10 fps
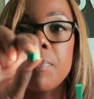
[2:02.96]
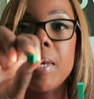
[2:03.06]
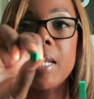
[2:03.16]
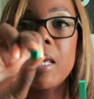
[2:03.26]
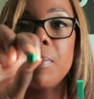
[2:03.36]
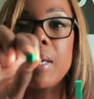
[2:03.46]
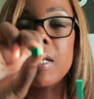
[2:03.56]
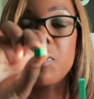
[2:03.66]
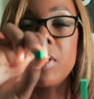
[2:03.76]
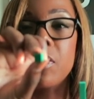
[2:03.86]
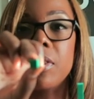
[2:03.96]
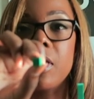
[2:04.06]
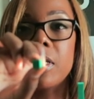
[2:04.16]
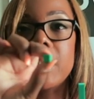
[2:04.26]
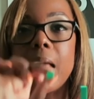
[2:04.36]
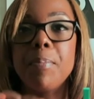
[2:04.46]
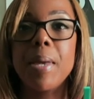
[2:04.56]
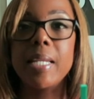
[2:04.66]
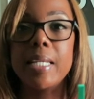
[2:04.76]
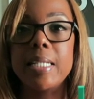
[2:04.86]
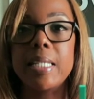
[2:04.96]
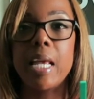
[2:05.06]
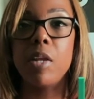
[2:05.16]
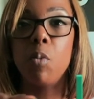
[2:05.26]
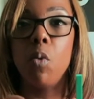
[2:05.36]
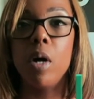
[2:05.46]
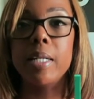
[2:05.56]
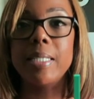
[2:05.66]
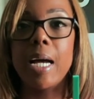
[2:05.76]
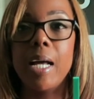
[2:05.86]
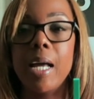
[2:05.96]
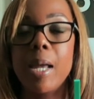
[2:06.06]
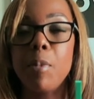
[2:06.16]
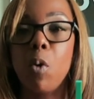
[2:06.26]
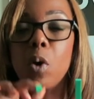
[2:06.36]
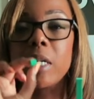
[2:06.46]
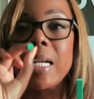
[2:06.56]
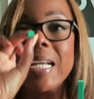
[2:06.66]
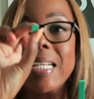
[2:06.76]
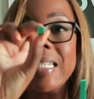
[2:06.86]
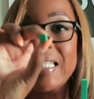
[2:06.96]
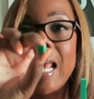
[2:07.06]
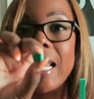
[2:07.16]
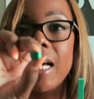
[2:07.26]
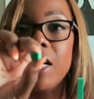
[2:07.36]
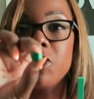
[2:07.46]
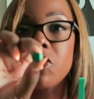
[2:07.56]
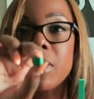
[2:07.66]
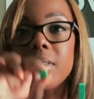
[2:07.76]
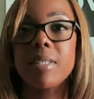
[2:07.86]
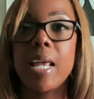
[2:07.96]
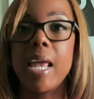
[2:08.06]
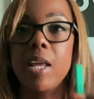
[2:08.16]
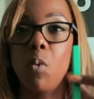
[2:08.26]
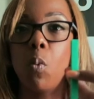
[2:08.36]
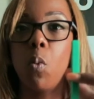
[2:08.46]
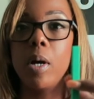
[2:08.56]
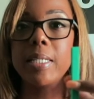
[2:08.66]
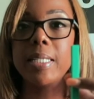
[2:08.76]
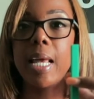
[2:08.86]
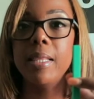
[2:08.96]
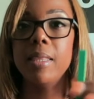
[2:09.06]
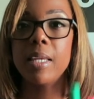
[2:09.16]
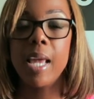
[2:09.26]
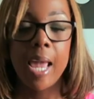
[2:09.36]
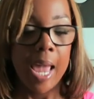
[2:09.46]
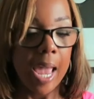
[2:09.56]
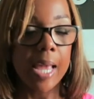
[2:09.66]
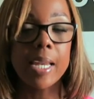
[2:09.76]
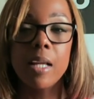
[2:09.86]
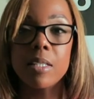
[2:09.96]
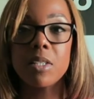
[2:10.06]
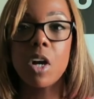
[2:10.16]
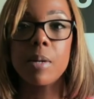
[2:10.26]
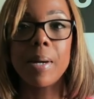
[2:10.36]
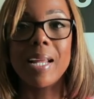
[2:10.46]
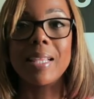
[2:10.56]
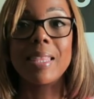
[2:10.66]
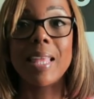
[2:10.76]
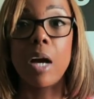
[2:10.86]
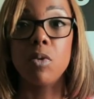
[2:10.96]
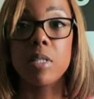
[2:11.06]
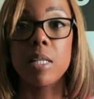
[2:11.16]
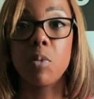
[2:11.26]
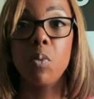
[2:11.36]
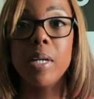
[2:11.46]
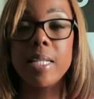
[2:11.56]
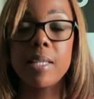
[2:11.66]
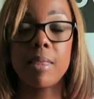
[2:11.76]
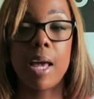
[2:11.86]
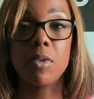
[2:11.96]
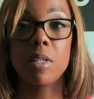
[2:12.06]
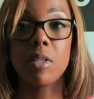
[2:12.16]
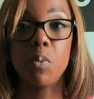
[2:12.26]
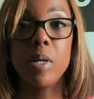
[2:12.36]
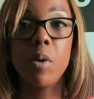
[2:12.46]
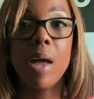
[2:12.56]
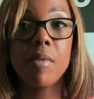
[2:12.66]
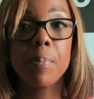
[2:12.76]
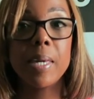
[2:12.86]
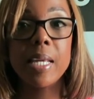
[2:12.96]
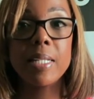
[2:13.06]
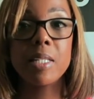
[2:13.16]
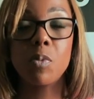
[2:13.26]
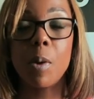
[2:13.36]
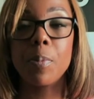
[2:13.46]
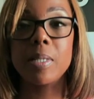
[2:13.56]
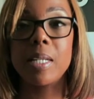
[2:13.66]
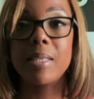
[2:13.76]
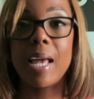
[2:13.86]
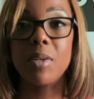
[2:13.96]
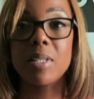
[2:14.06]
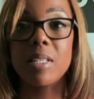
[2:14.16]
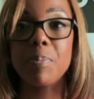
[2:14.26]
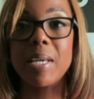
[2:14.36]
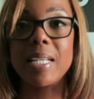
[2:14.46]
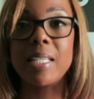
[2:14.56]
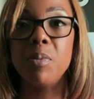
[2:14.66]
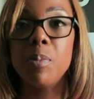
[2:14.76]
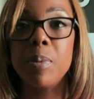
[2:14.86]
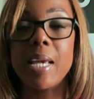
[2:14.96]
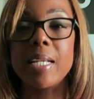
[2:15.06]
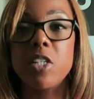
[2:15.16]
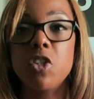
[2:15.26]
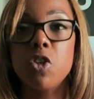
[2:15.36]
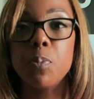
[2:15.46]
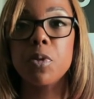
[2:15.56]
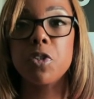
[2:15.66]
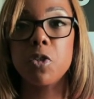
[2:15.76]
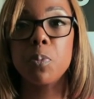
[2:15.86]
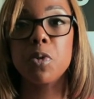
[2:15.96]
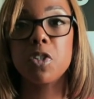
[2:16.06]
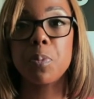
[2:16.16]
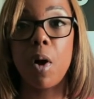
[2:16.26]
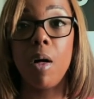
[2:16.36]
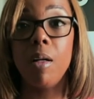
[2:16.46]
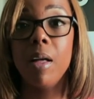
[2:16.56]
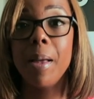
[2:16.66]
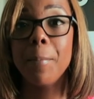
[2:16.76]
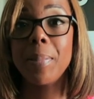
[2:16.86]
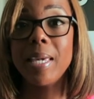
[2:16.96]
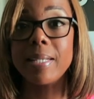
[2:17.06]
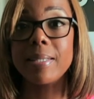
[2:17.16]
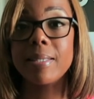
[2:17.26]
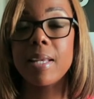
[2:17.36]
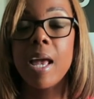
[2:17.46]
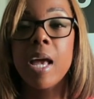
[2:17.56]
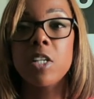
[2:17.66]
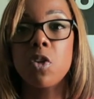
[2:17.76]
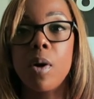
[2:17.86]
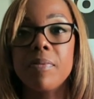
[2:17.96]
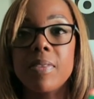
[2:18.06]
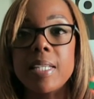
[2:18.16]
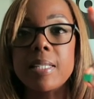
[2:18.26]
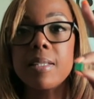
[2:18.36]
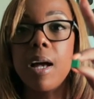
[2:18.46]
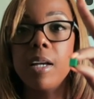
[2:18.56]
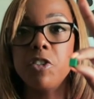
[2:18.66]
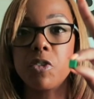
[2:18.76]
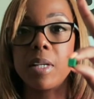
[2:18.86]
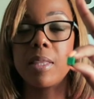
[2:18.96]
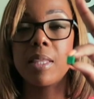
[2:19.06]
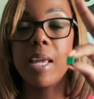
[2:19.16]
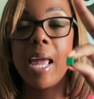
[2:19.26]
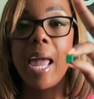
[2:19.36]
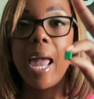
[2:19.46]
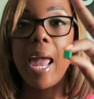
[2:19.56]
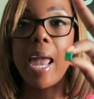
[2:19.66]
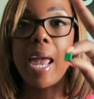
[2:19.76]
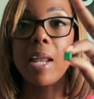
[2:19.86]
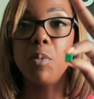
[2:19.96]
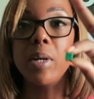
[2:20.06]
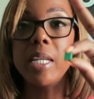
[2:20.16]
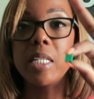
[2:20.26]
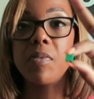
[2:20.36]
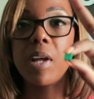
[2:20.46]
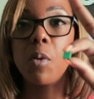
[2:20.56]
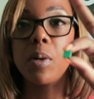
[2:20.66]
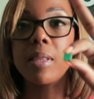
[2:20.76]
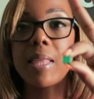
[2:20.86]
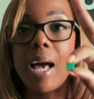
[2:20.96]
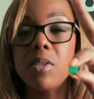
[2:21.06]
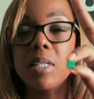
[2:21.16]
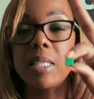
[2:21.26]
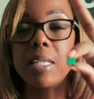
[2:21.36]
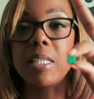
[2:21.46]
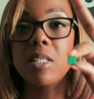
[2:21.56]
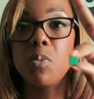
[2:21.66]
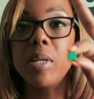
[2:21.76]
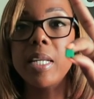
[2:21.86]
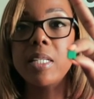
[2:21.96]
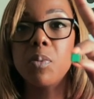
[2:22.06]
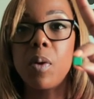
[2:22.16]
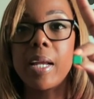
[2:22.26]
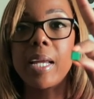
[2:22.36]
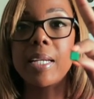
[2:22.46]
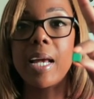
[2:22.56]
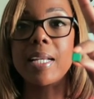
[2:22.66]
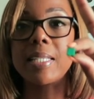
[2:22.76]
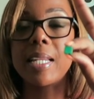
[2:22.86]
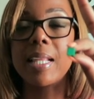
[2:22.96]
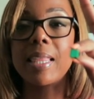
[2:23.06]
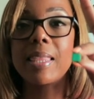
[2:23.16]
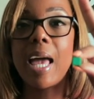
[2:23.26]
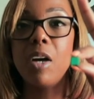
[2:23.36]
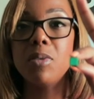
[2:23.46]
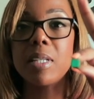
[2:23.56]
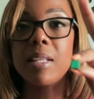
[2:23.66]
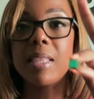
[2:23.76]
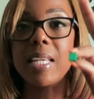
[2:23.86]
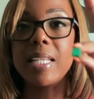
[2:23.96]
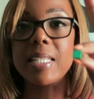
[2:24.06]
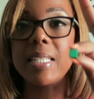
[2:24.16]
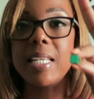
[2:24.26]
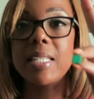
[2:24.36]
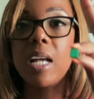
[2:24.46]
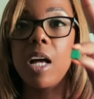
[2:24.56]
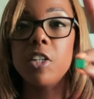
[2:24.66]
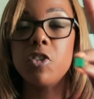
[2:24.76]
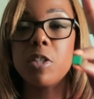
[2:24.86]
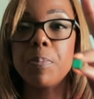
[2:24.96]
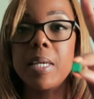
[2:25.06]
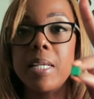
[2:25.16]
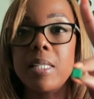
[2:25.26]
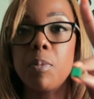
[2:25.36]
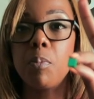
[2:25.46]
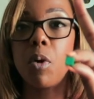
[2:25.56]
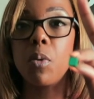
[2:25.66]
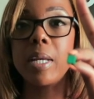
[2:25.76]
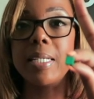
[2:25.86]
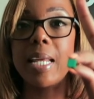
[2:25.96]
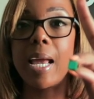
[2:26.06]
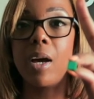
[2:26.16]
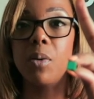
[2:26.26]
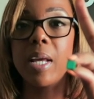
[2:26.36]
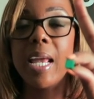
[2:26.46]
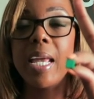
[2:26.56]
as a penny because we know that there are 10 pennies and 1 dime or 10 hundredths and 1 tenth. And now let's talk about a thousandth. What is a thousandth? We don't have a piece to represent a thousandth because it would be a super small piece. So if this is a hundredth and we need to figure out what a thousandth is, we need to recognize that a thousandth is this 100 piece broken down